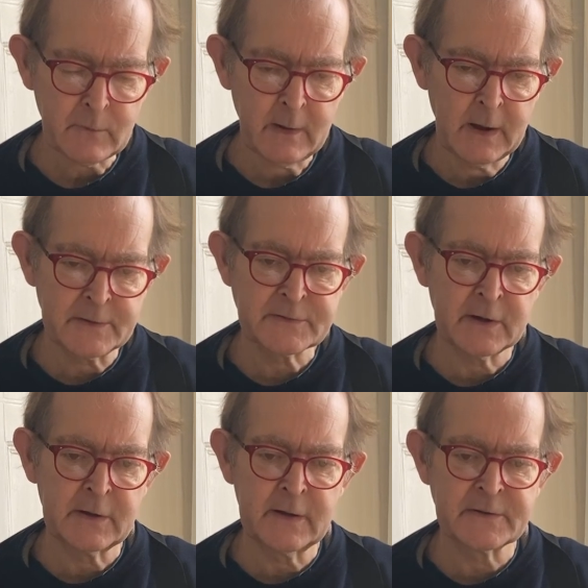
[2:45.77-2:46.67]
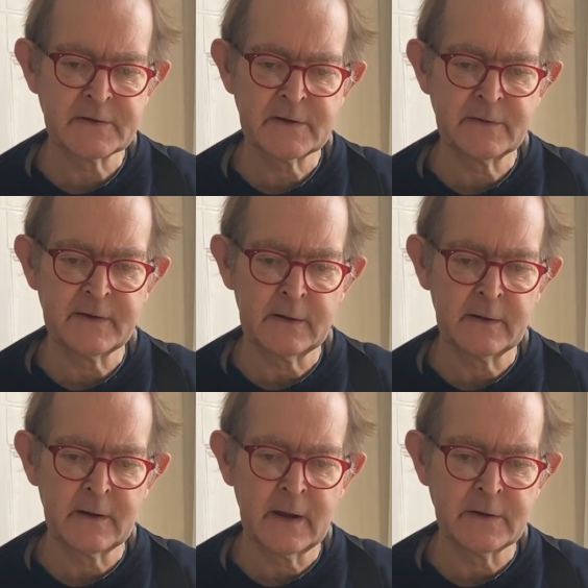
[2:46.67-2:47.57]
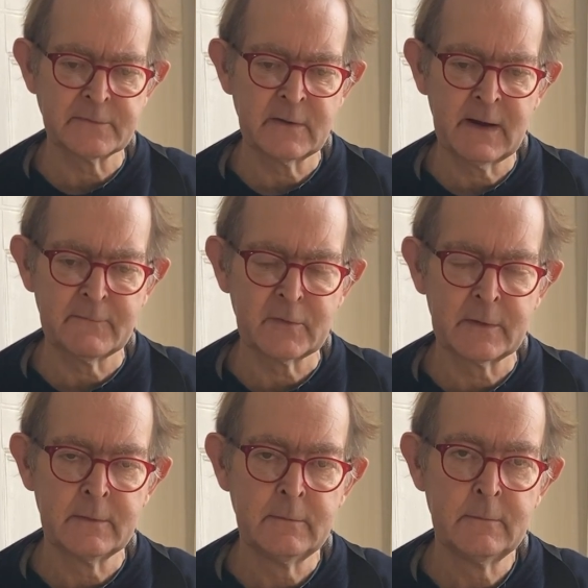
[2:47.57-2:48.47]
I started listening to Dylan at the age of 11.